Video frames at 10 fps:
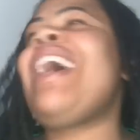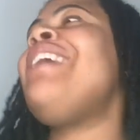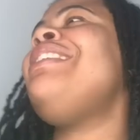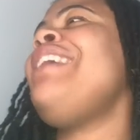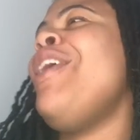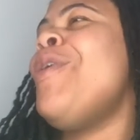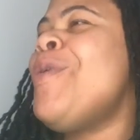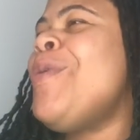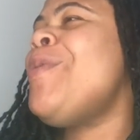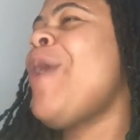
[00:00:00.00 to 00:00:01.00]
I said,
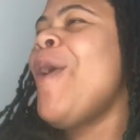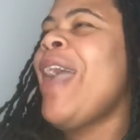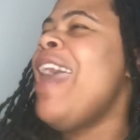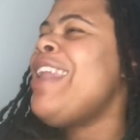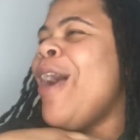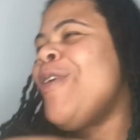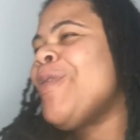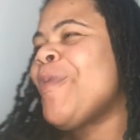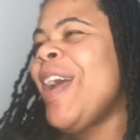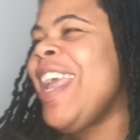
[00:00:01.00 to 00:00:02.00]
oh, okay. Now, on the
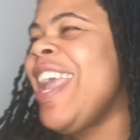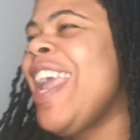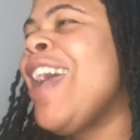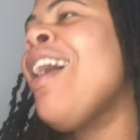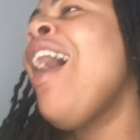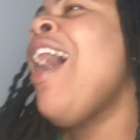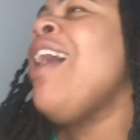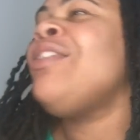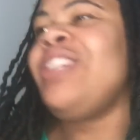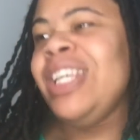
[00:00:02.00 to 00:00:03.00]
one hand,
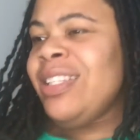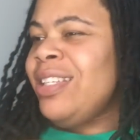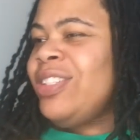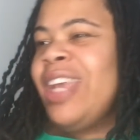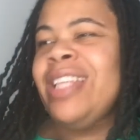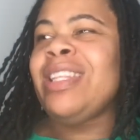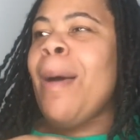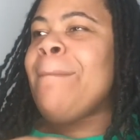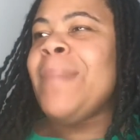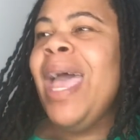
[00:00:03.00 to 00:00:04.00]
this is just a
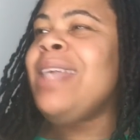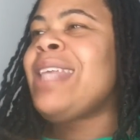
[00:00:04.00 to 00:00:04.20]
mess.